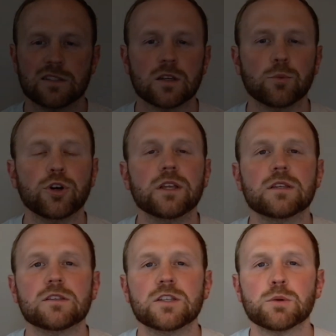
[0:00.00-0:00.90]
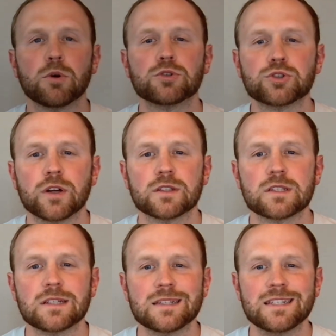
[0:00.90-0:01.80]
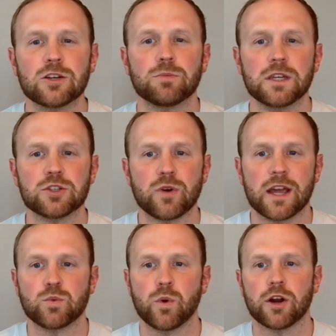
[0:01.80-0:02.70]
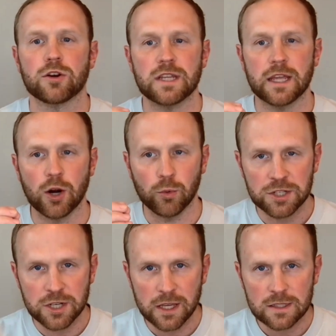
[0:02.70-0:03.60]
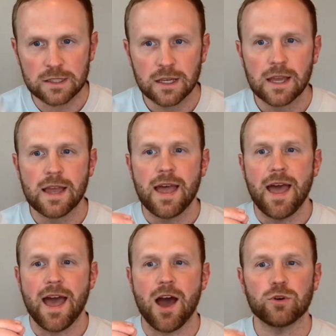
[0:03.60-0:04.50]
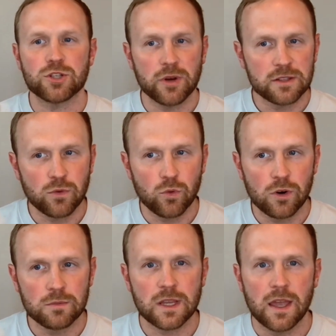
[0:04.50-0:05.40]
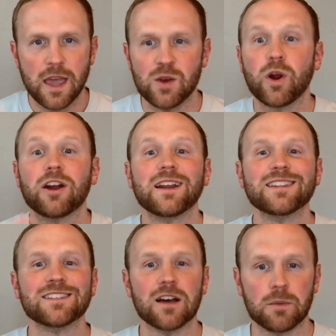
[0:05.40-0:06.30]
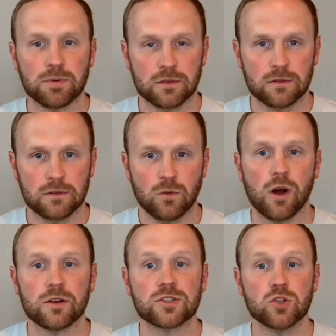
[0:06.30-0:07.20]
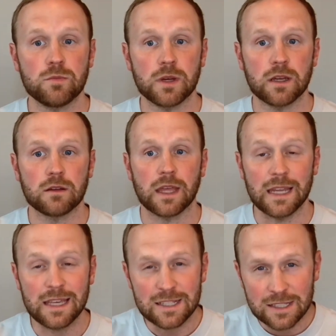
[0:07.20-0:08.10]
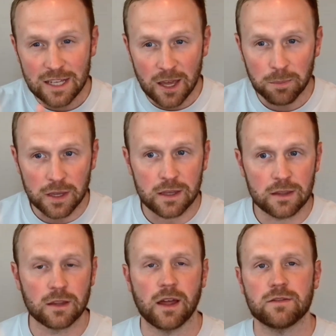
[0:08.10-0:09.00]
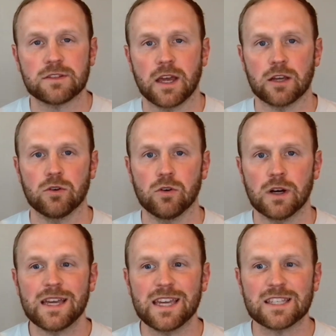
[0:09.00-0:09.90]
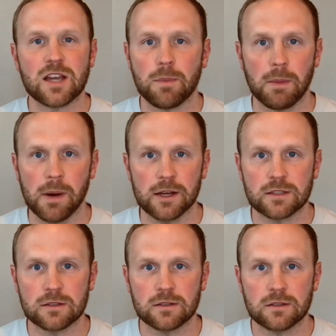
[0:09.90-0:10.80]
summary, zero trust DLP tracks where data originates, how it transforms, and where it ends up, while assuming that each step in the lifecycle is compromised.